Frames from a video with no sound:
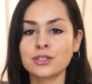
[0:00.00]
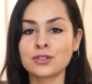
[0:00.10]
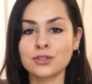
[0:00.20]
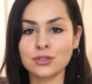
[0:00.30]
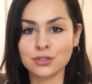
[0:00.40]

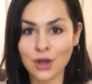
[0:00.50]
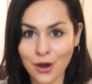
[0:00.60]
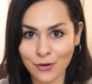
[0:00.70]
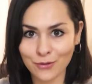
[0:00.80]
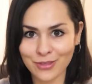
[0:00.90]

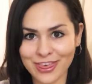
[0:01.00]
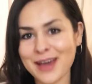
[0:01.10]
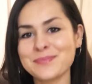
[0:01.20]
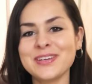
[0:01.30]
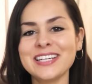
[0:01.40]
So
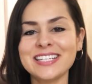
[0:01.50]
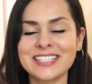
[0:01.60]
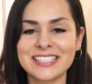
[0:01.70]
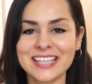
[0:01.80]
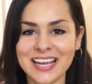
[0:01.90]
that being
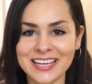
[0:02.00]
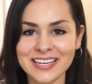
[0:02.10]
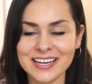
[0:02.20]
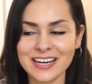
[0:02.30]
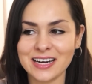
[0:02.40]

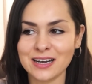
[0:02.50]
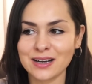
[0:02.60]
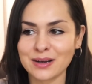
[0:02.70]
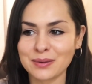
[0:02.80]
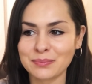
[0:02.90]
said,
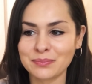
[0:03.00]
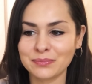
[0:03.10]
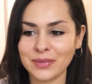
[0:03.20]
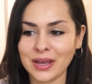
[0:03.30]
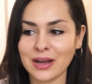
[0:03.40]

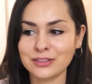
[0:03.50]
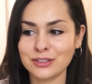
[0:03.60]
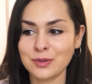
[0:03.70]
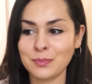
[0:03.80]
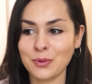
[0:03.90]
it got
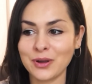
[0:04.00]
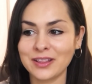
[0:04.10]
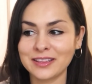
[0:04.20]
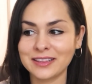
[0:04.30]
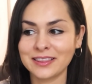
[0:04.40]
to the
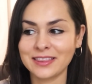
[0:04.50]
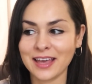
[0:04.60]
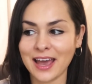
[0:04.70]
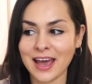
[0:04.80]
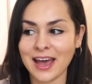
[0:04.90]
point
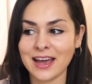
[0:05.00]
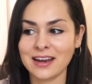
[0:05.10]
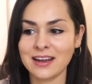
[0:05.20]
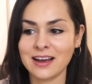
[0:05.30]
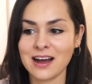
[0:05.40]
that
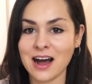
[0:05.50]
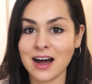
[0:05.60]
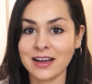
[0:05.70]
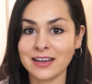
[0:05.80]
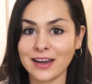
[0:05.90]

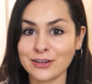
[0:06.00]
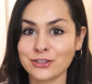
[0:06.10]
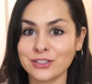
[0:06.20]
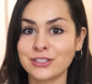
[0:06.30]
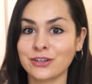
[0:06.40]
I
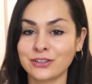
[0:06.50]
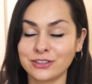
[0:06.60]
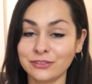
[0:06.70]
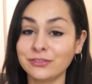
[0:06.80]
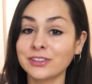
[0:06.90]
actually
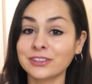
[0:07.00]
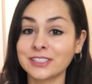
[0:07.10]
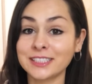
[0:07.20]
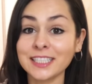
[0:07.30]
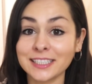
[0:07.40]
started to feel
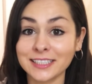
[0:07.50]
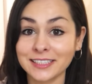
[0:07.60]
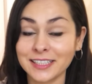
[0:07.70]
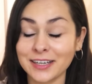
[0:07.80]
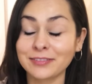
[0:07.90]
sick
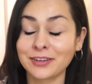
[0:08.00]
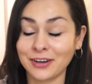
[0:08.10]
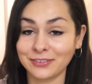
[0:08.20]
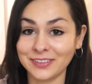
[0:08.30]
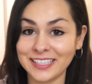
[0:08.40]
of
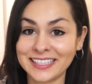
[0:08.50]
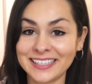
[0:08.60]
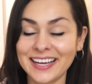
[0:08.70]
coffee.